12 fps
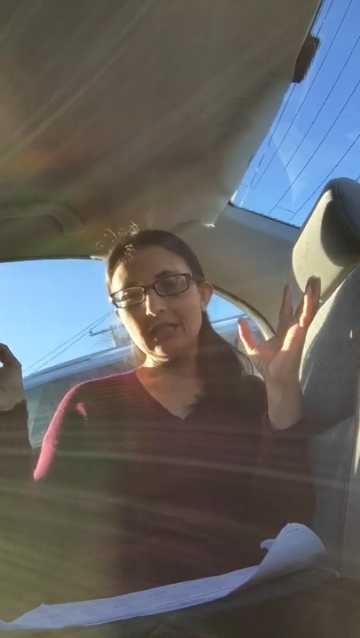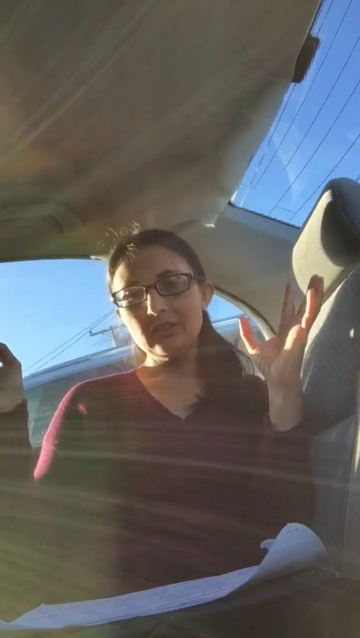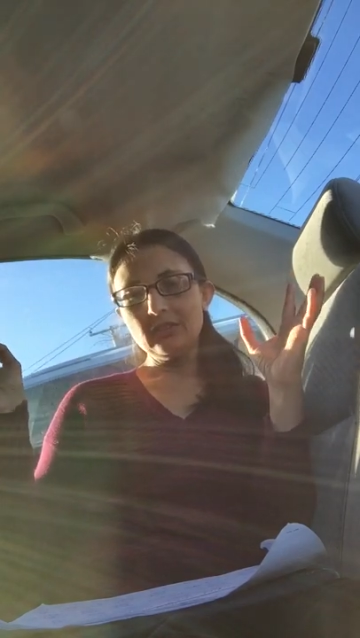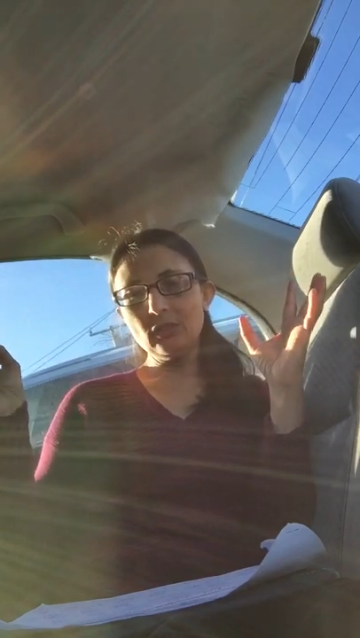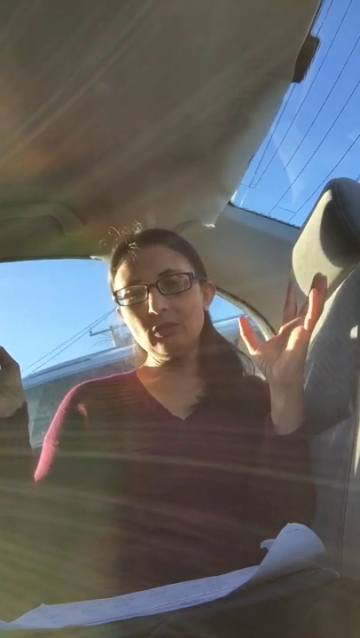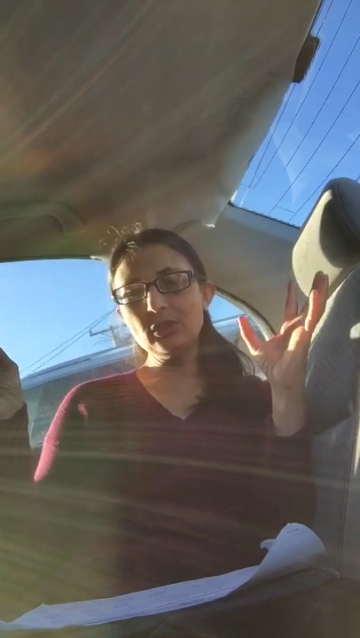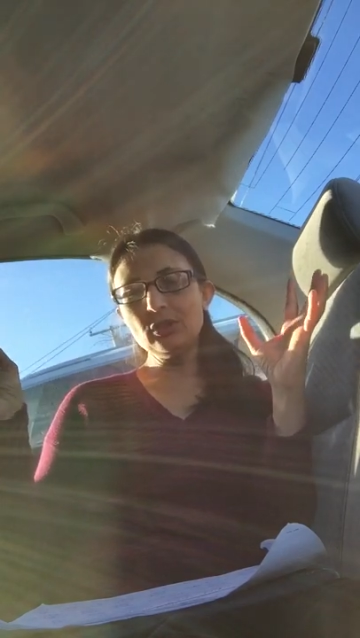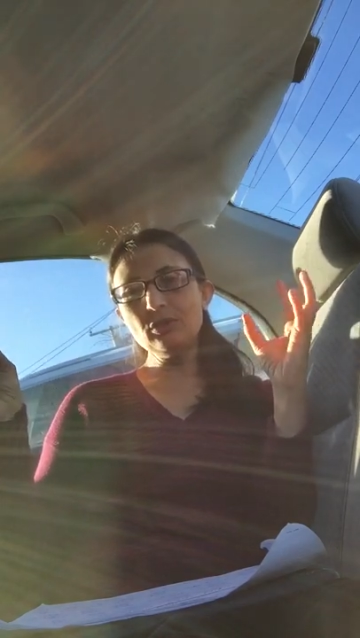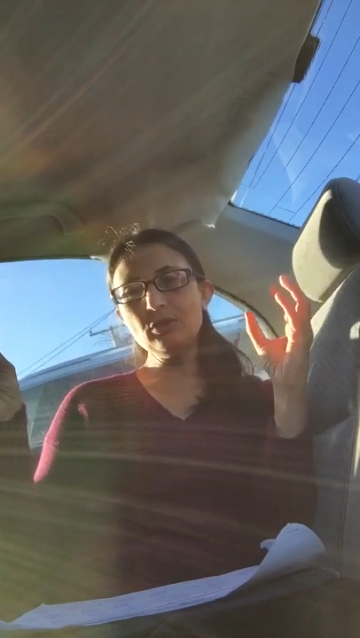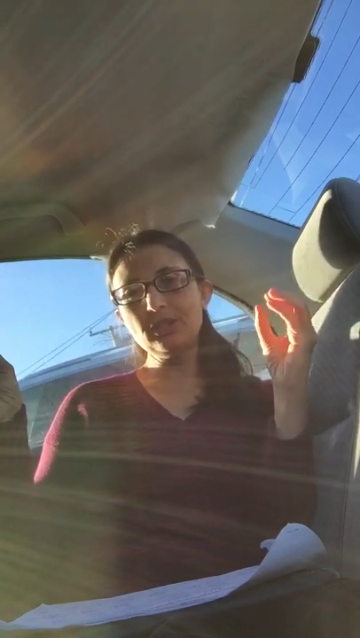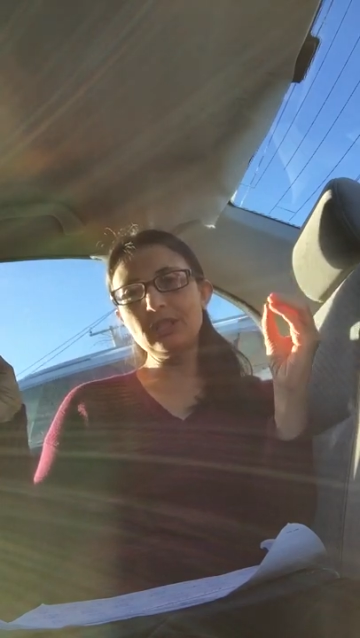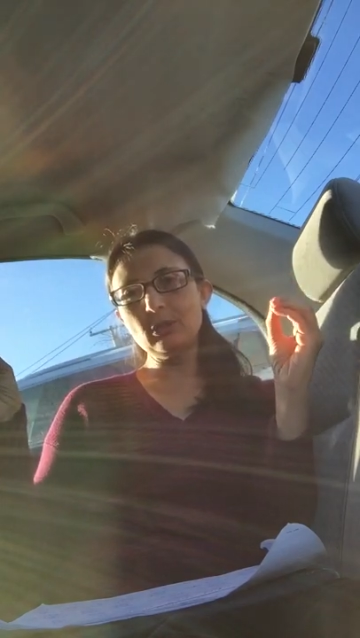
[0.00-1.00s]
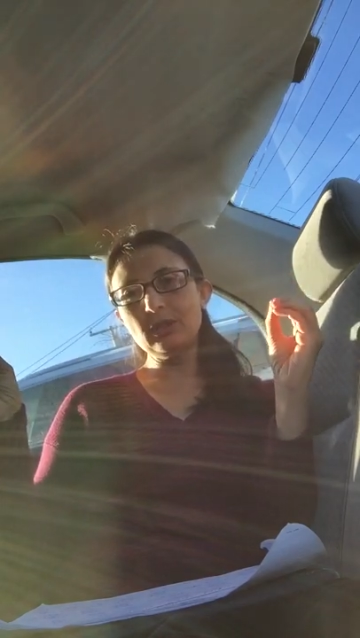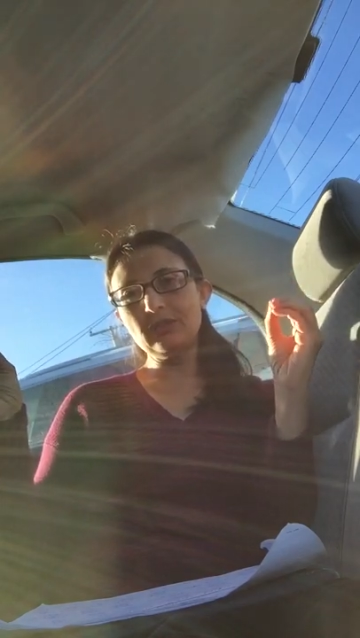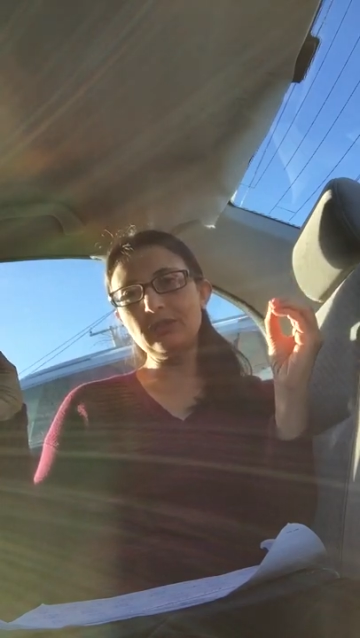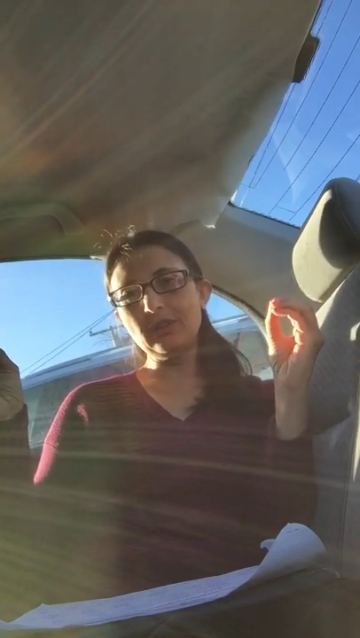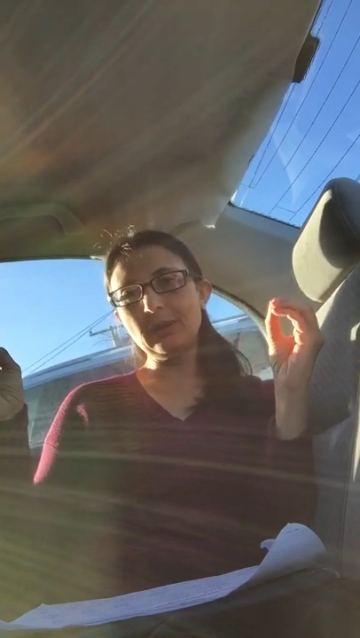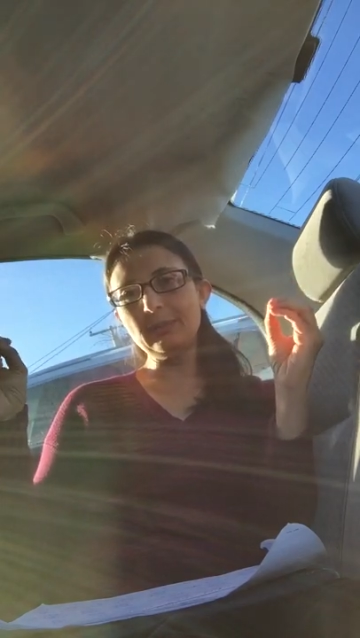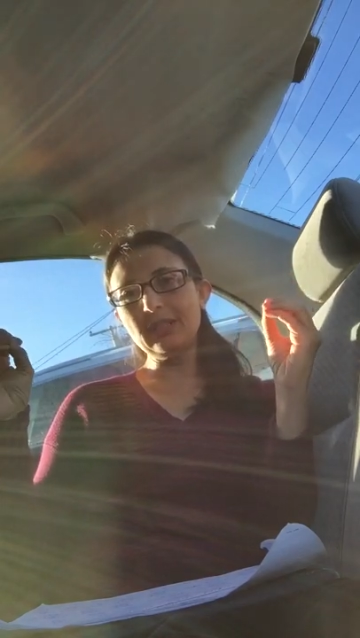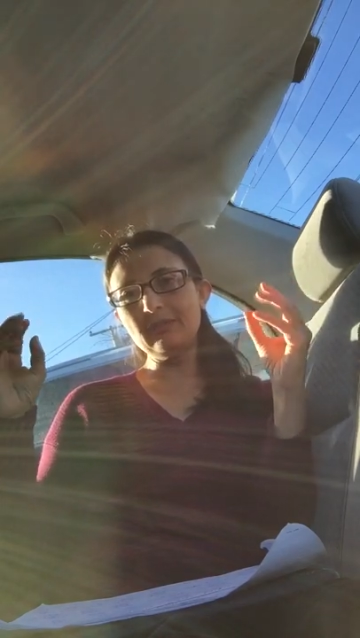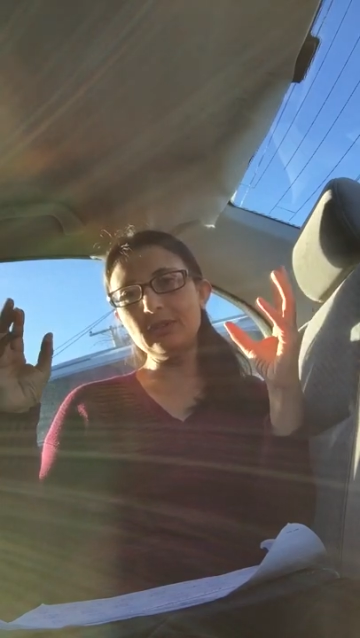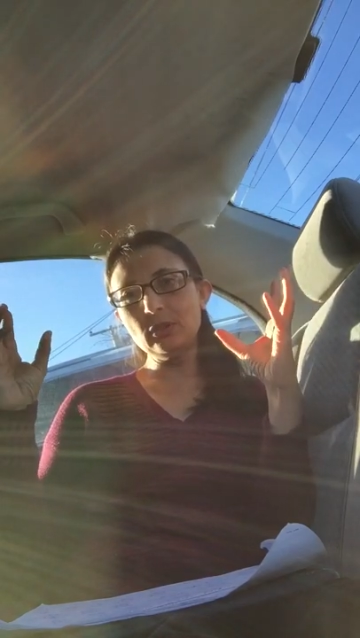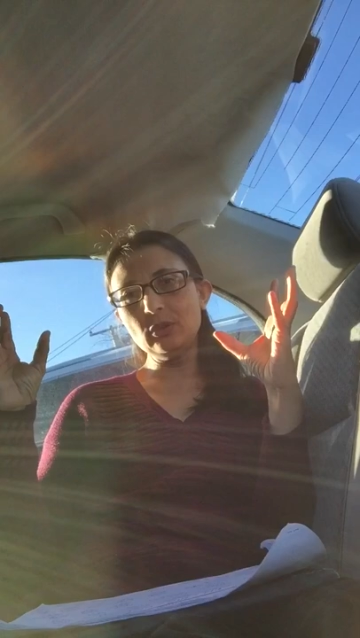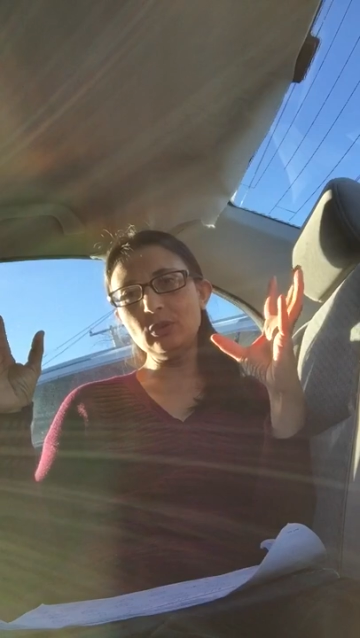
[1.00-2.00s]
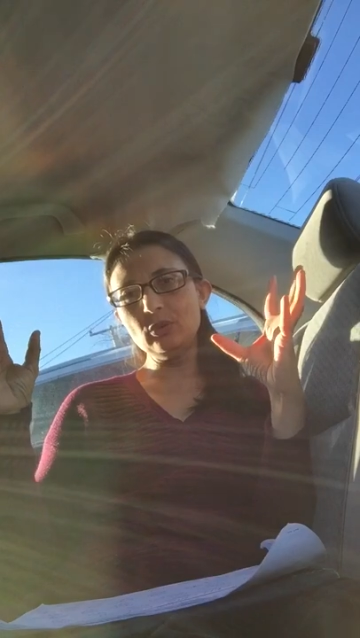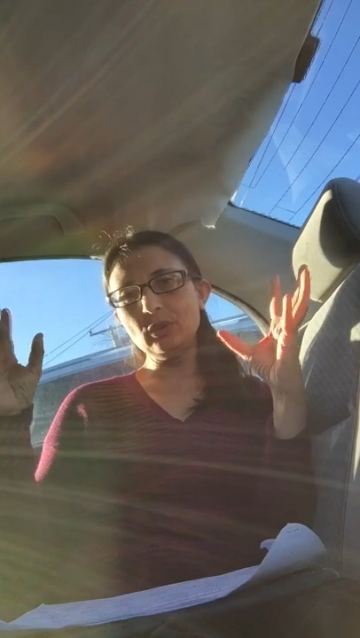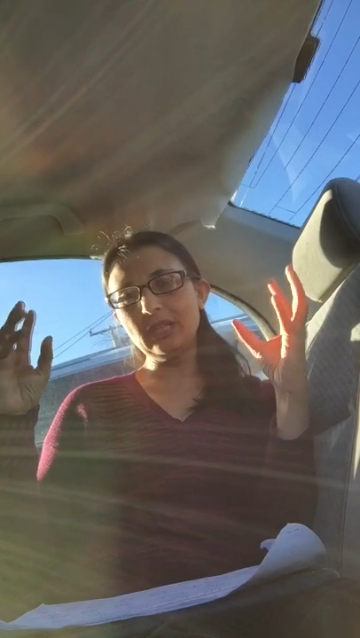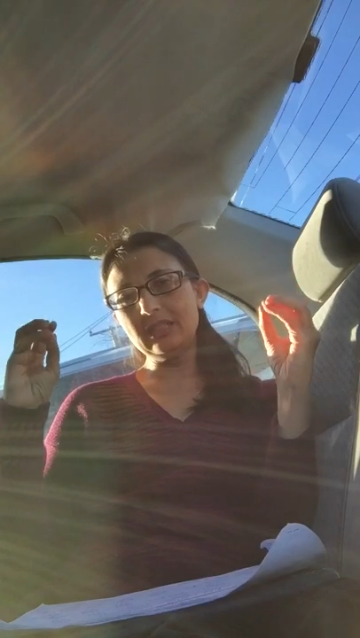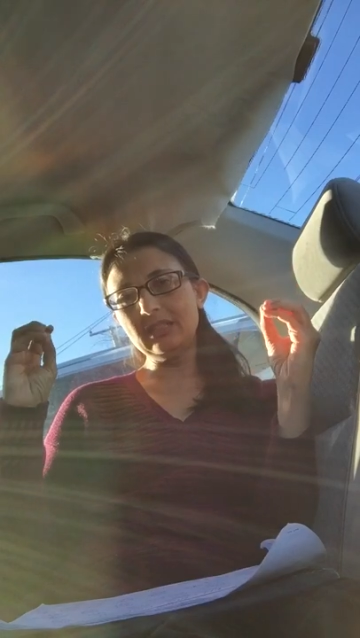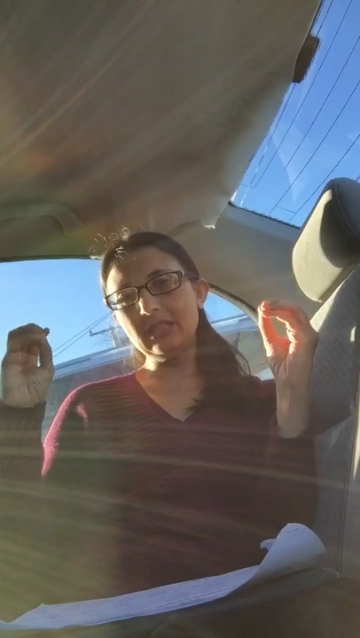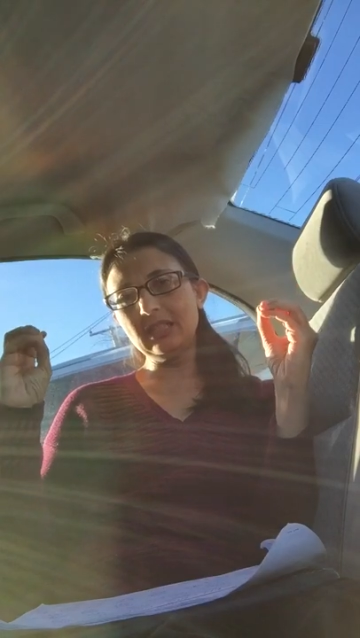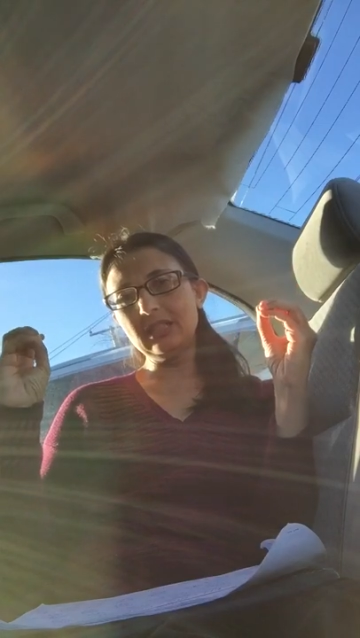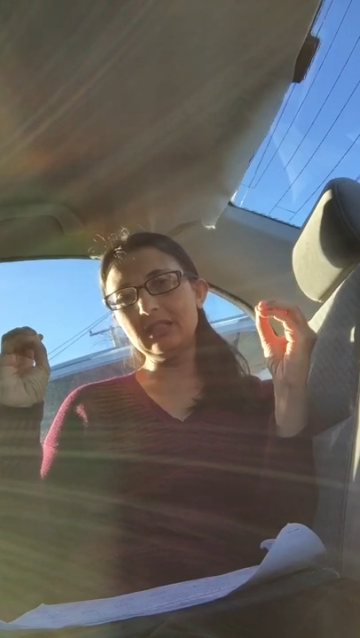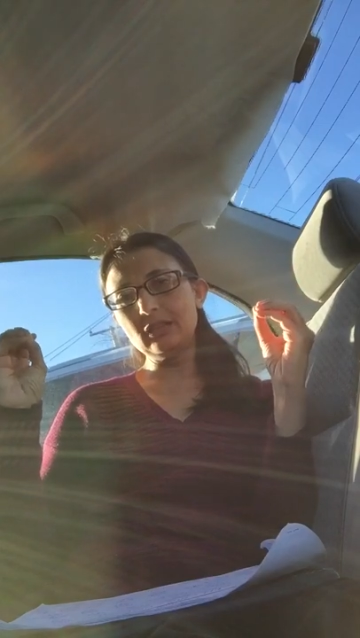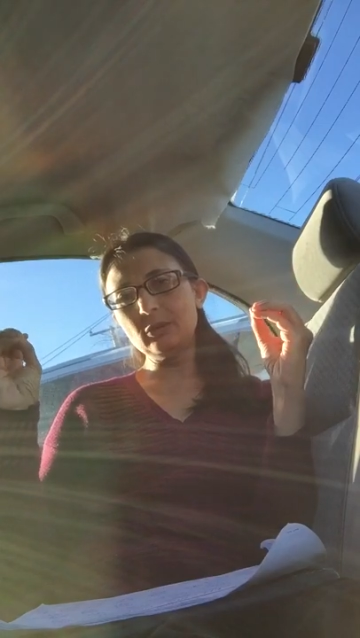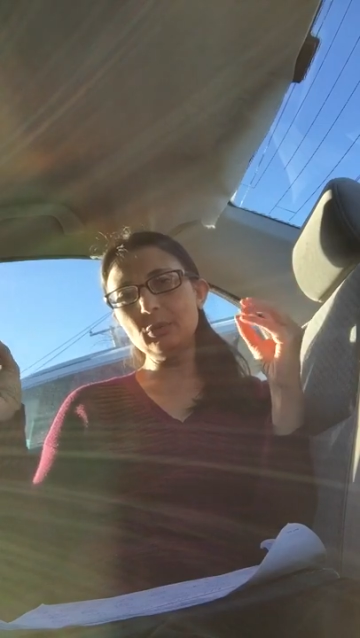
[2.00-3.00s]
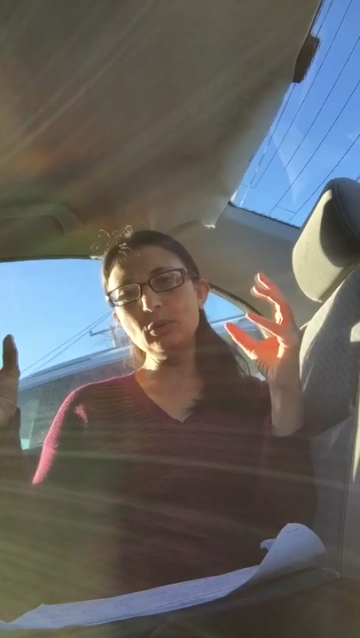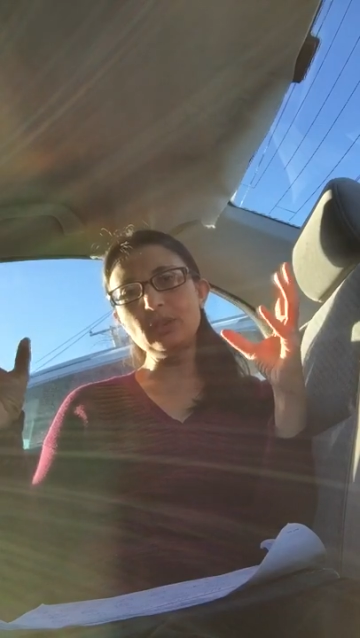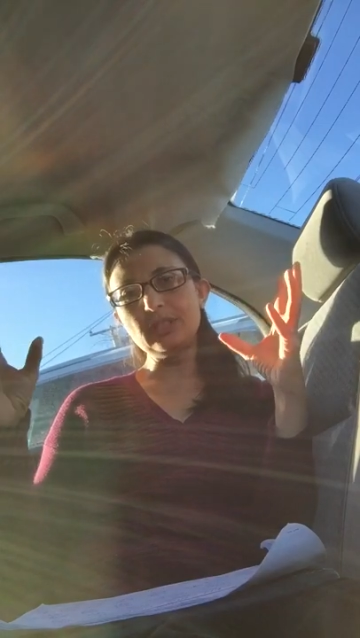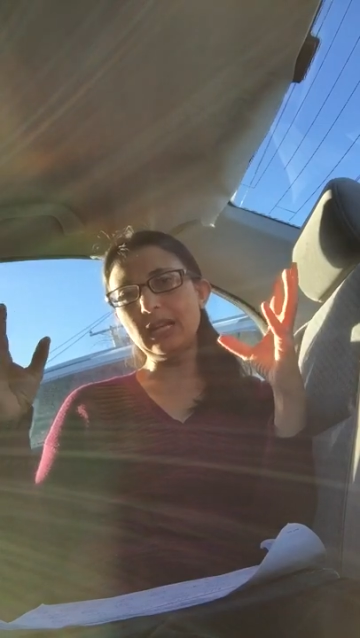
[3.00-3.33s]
So Medusa was from the voodoo and the spook